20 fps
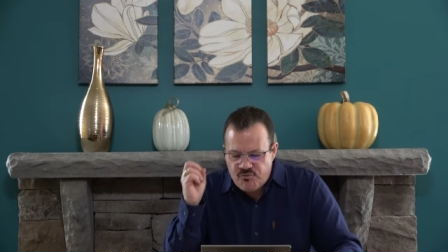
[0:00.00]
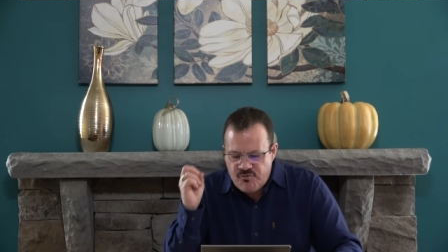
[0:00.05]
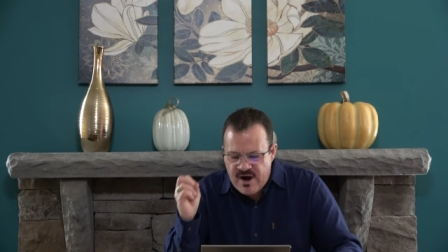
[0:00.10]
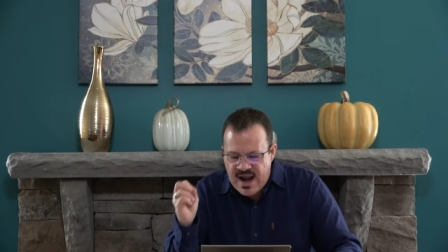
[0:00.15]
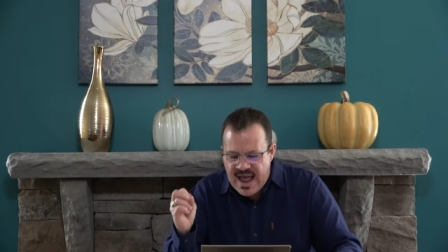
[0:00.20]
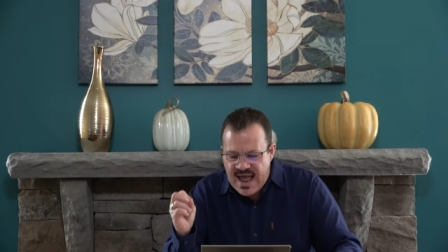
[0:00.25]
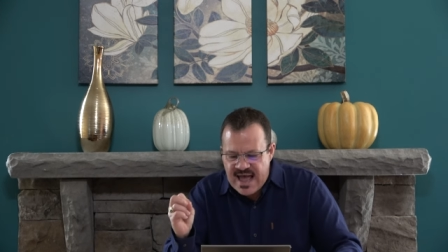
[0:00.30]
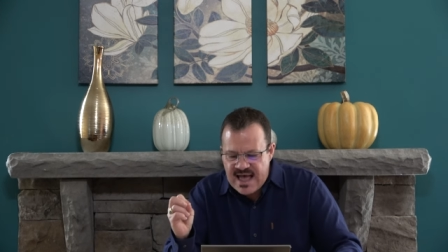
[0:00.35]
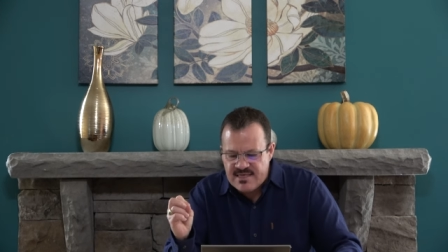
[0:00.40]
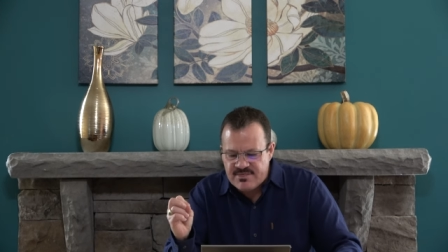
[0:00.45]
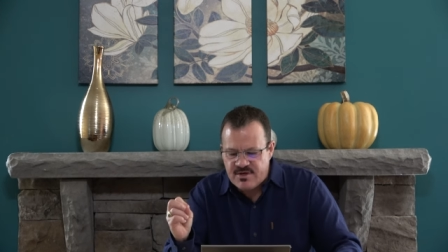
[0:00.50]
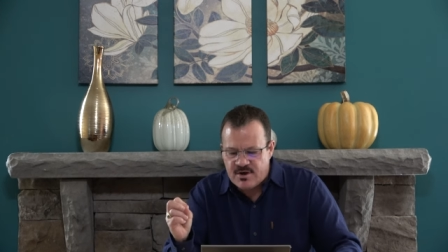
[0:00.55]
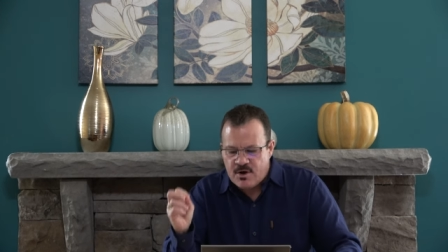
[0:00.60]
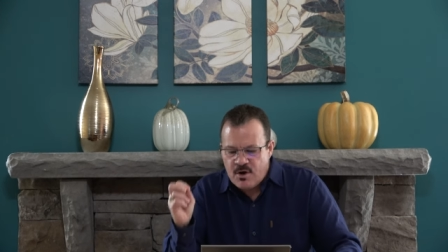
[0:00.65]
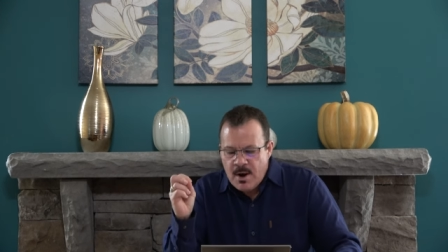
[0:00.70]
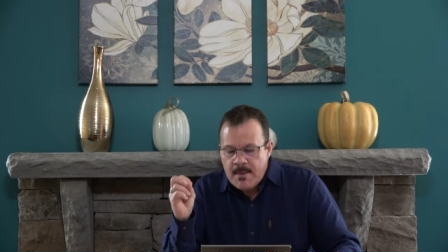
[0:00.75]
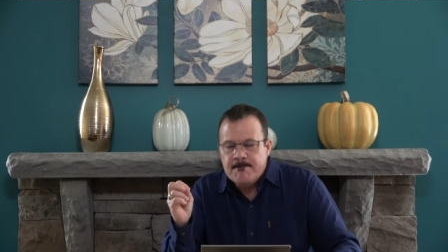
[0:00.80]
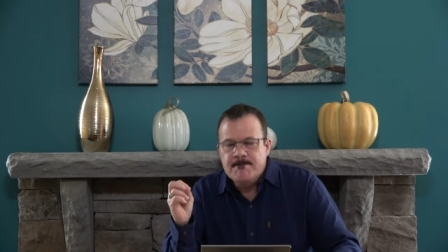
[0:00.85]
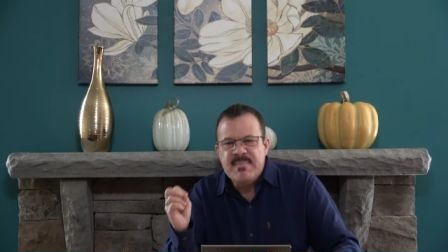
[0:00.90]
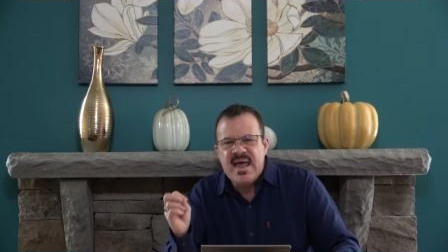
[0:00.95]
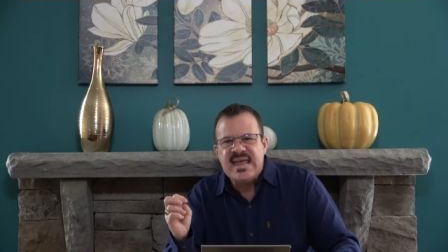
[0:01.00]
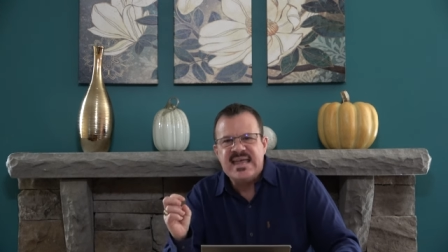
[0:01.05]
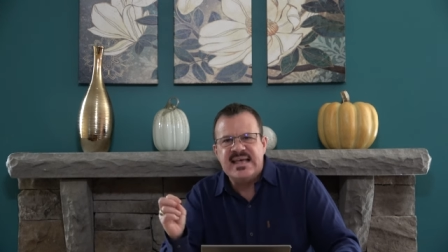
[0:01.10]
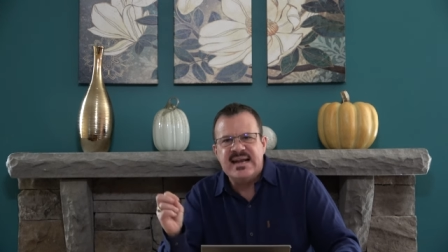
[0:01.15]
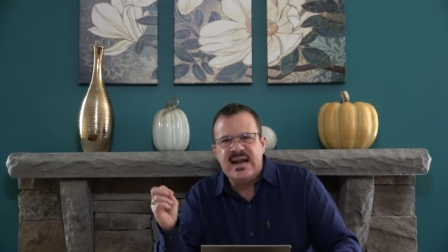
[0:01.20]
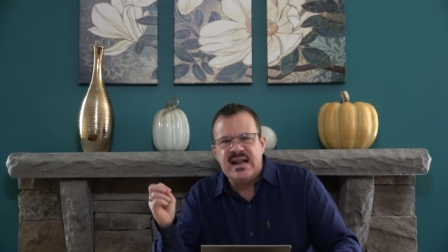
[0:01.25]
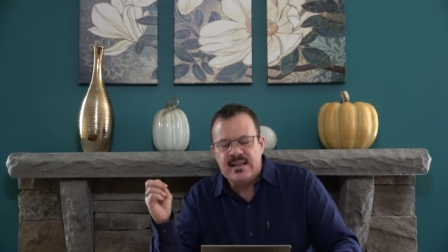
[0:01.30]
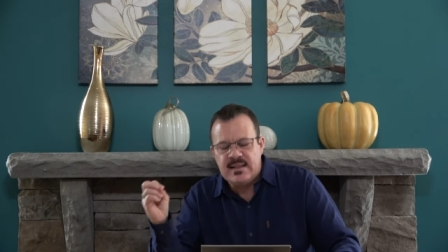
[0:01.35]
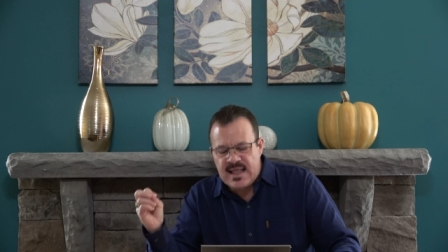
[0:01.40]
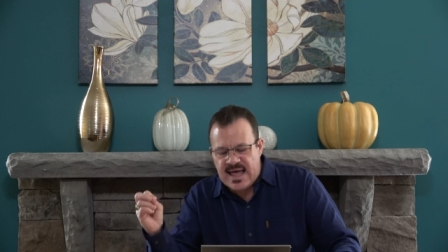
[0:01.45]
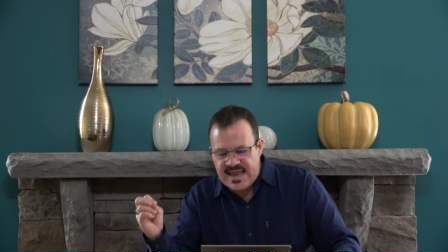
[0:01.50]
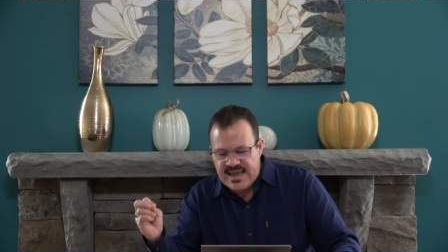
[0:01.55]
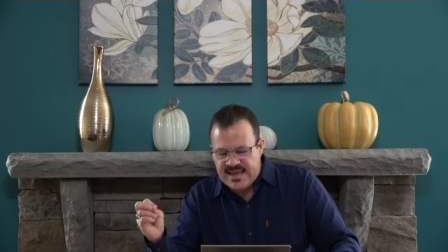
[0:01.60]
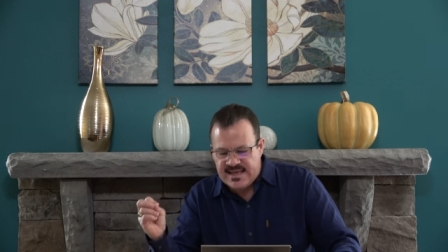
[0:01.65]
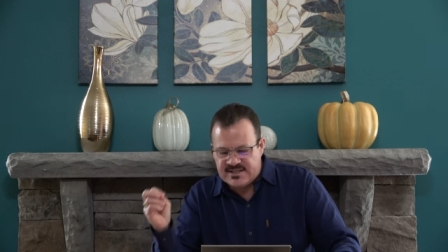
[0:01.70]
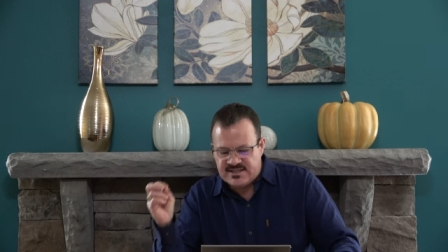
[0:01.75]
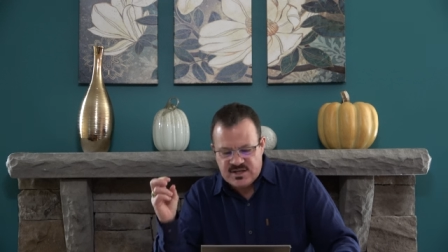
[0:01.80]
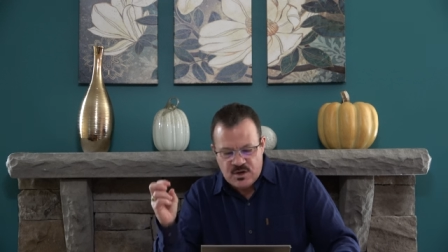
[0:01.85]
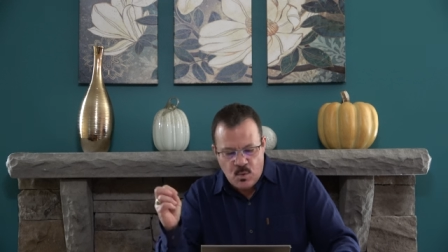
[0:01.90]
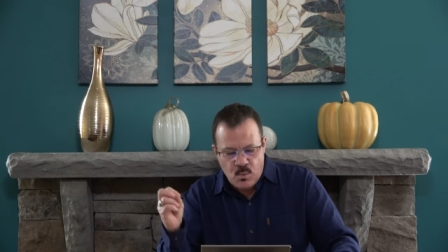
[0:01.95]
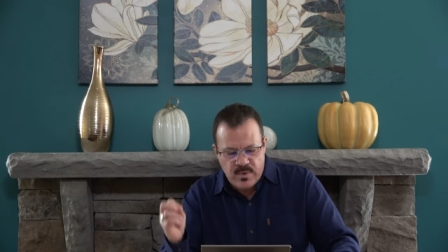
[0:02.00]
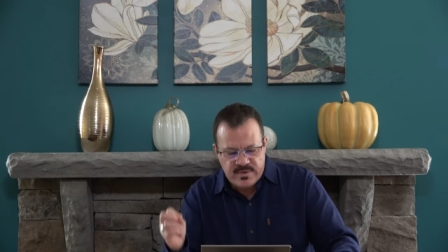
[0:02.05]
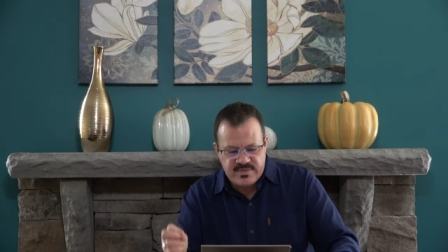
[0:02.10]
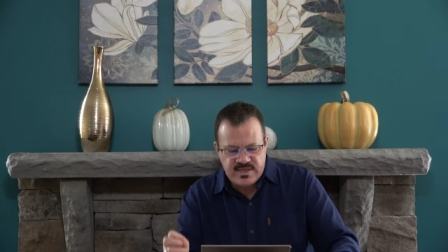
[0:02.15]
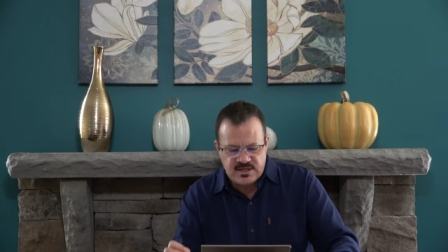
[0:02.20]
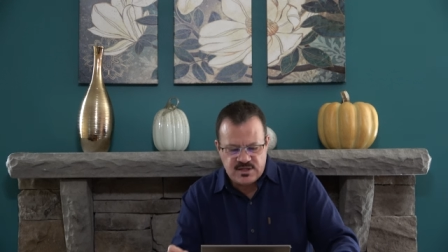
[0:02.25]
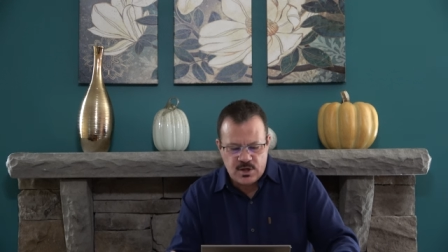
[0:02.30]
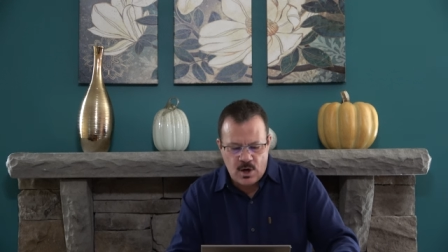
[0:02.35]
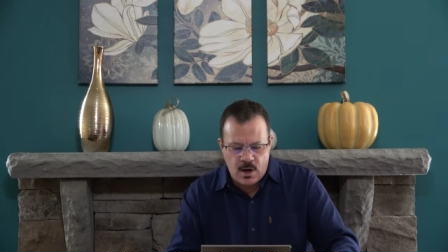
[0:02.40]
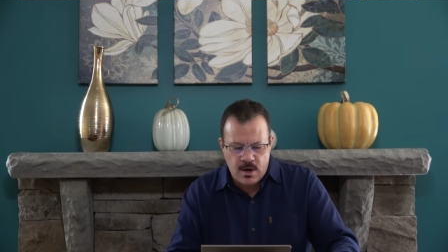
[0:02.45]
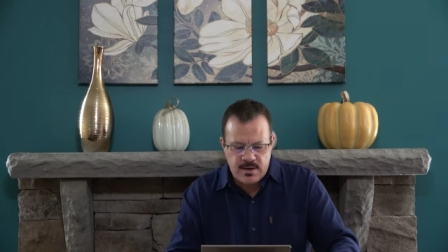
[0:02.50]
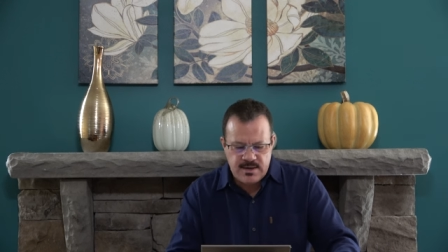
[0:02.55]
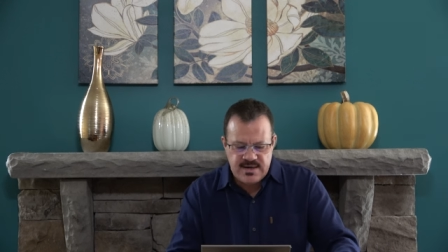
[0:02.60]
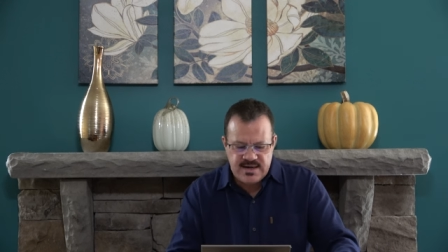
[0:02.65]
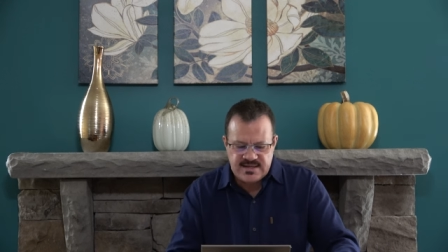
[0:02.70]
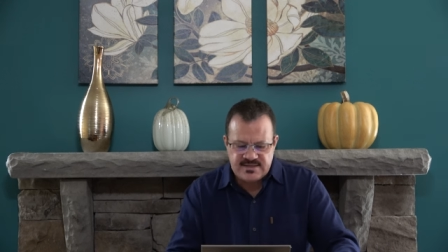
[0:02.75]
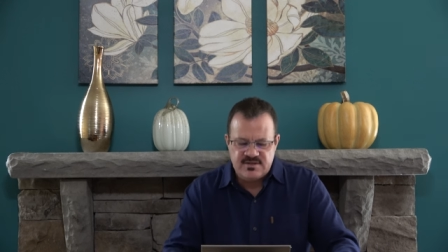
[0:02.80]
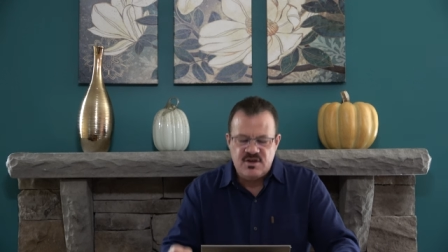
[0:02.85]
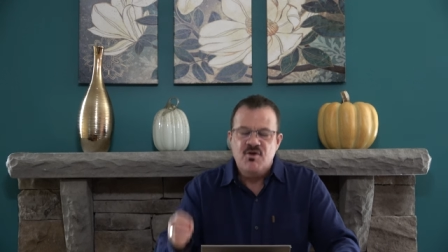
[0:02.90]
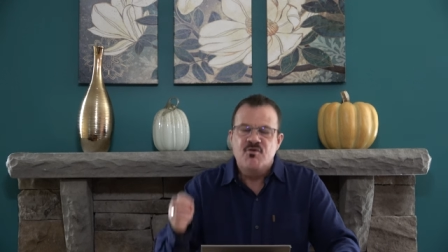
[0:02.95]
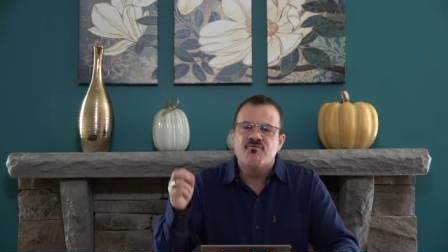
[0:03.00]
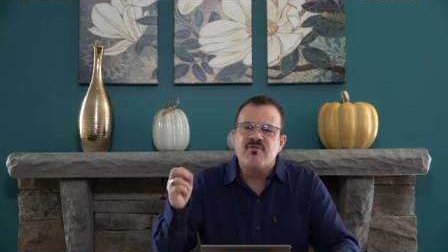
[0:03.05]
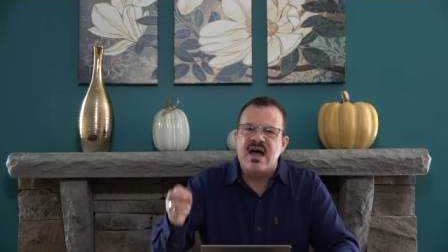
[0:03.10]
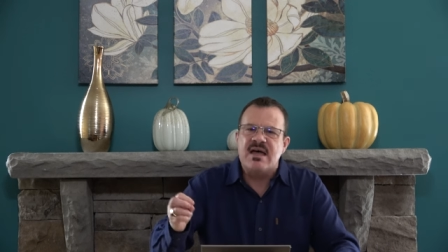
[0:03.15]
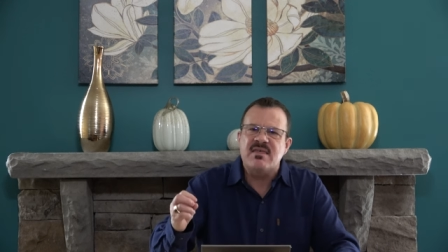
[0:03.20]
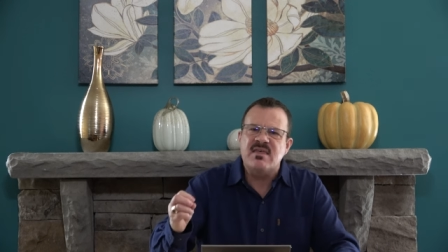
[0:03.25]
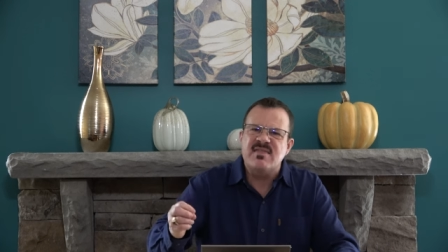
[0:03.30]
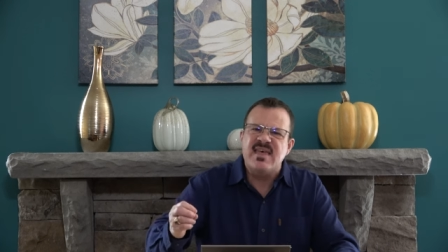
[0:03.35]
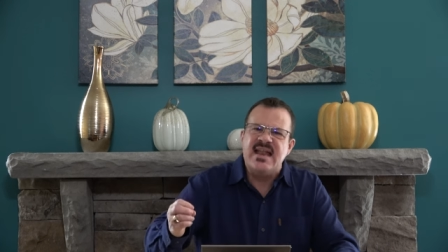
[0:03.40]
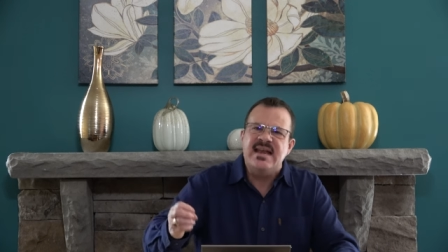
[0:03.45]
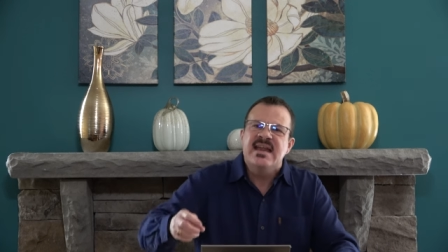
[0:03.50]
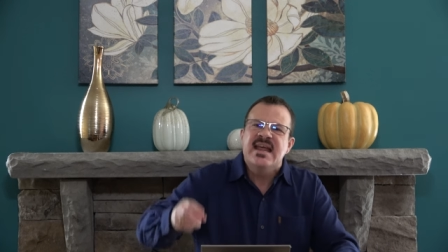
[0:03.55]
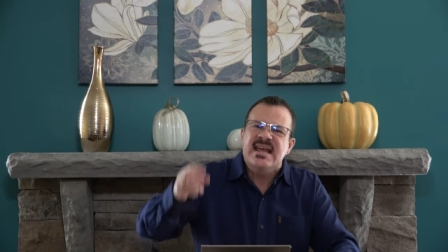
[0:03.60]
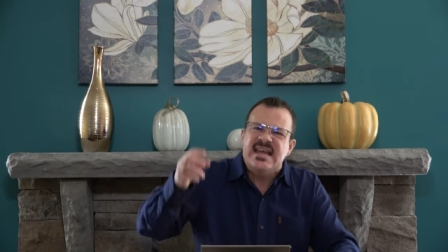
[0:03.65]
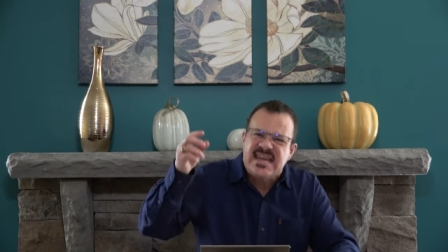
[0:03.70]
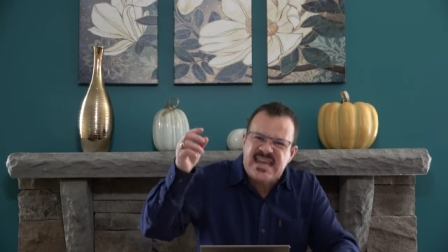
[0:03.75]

rather make an alliance with the darkness rather than